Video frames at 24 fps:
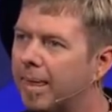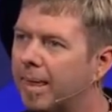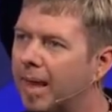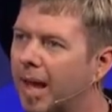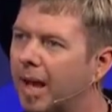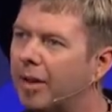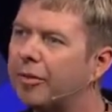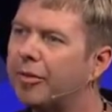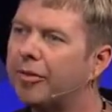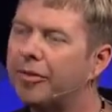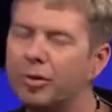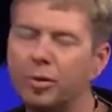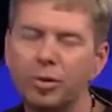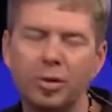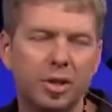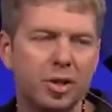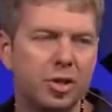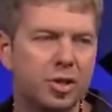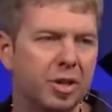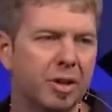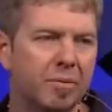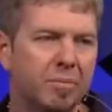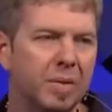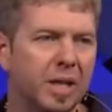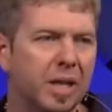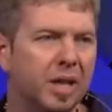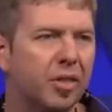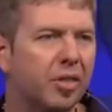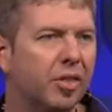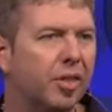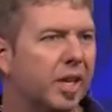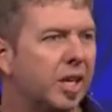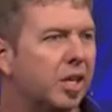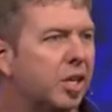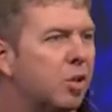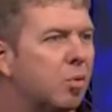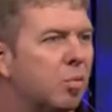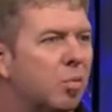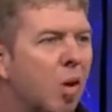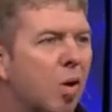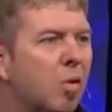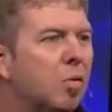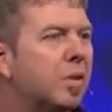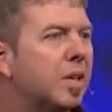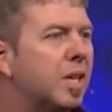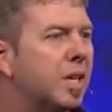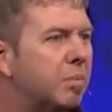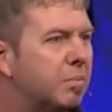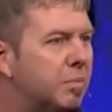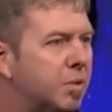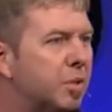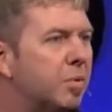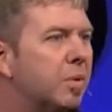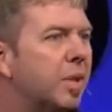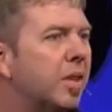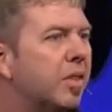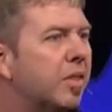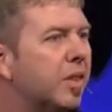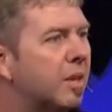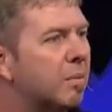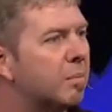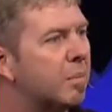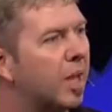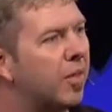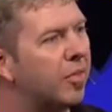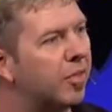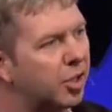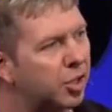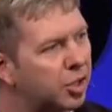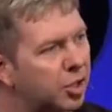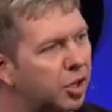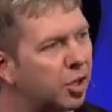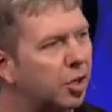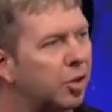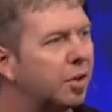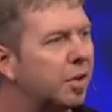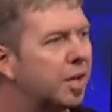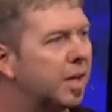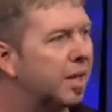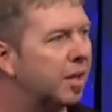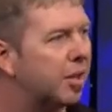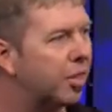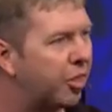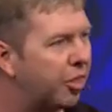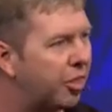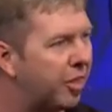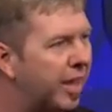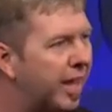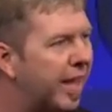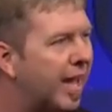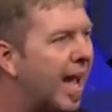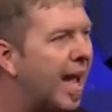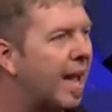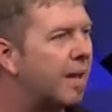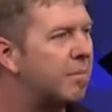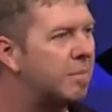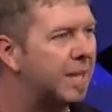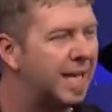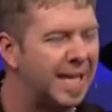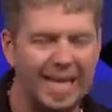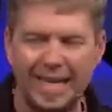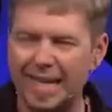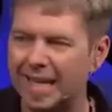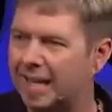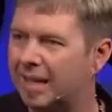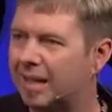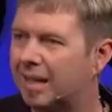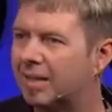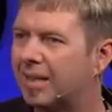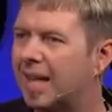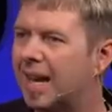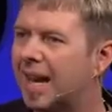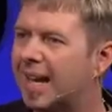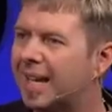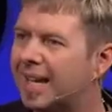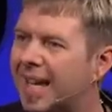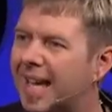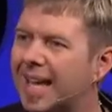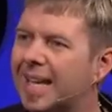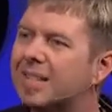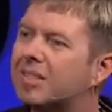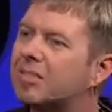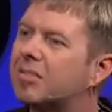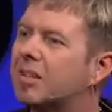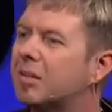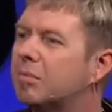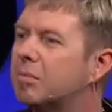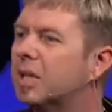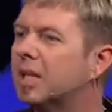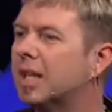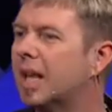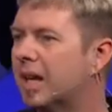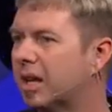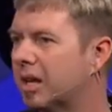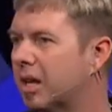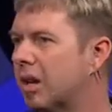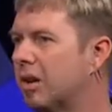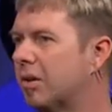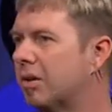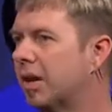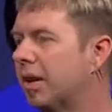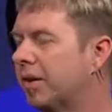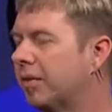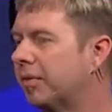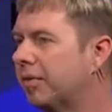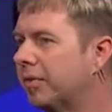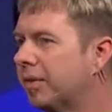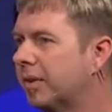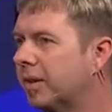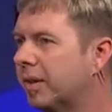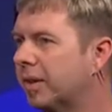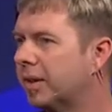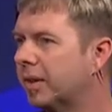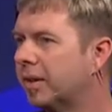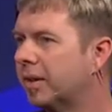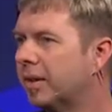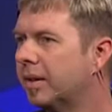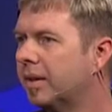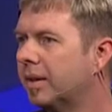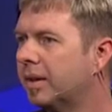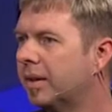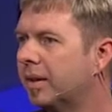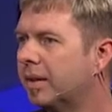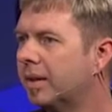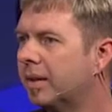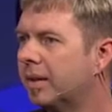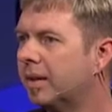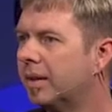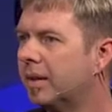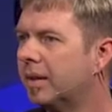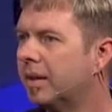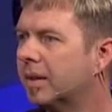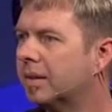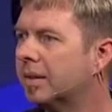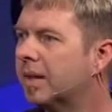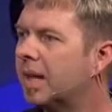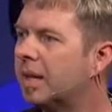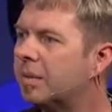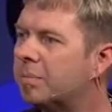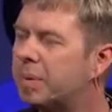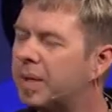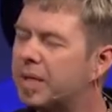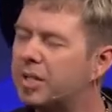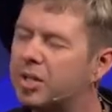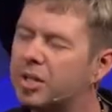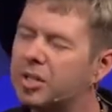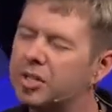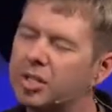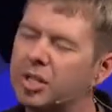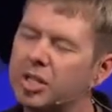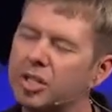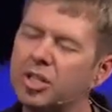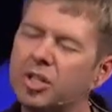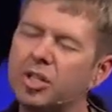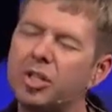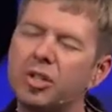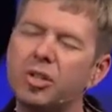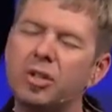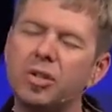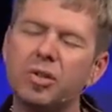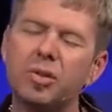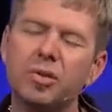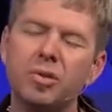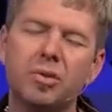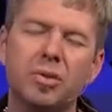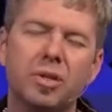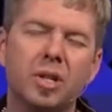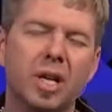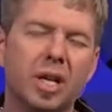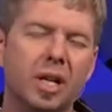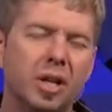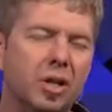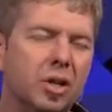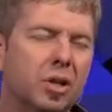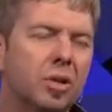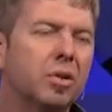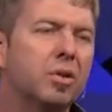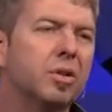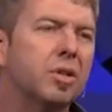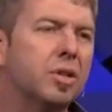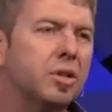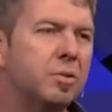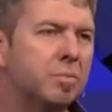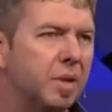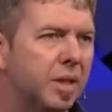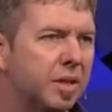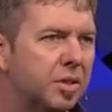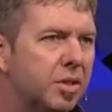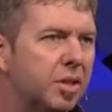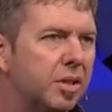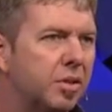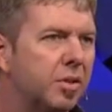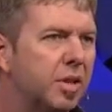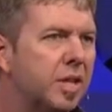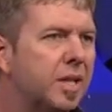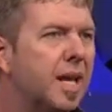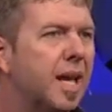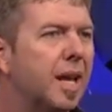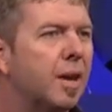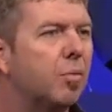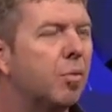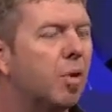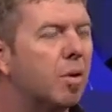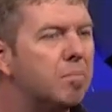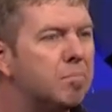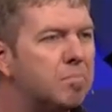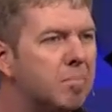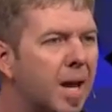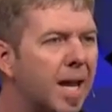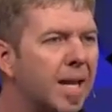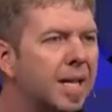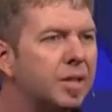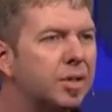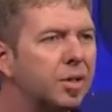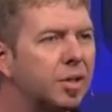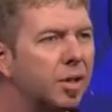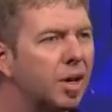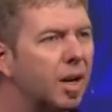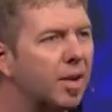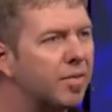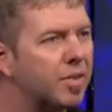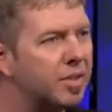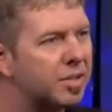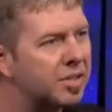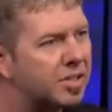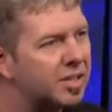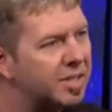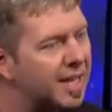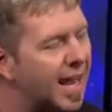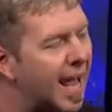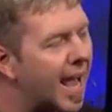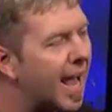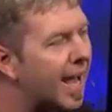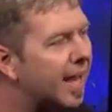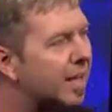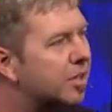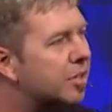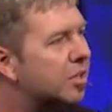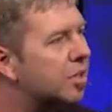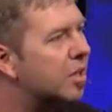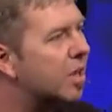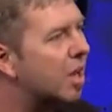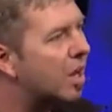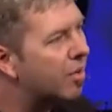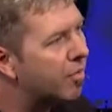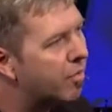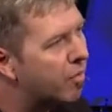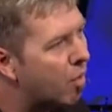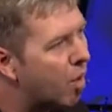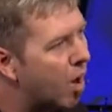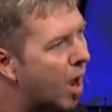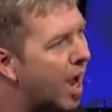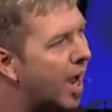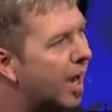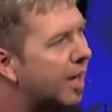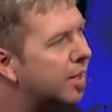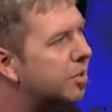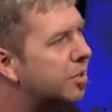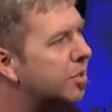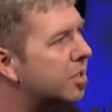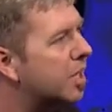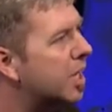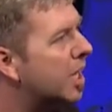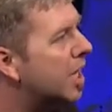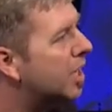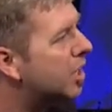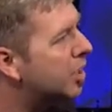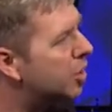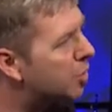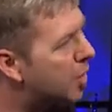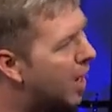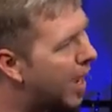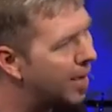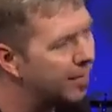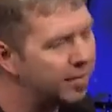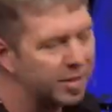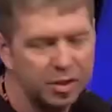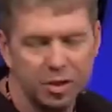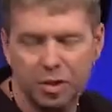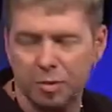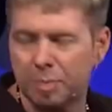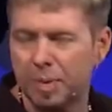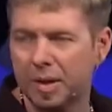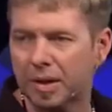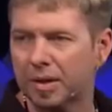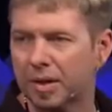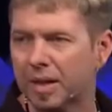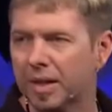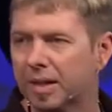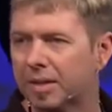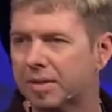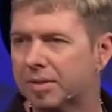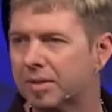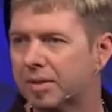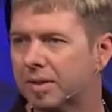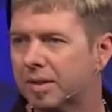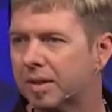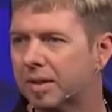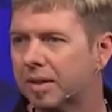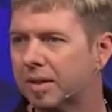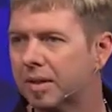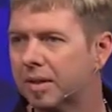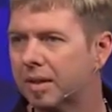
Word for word: How foolish of me to think you won't keep doing them in the current thing I'm in that I can't seem to let go of let it be just a huge encouragement to you today, a reminder of the stacks of rocks you have experienced.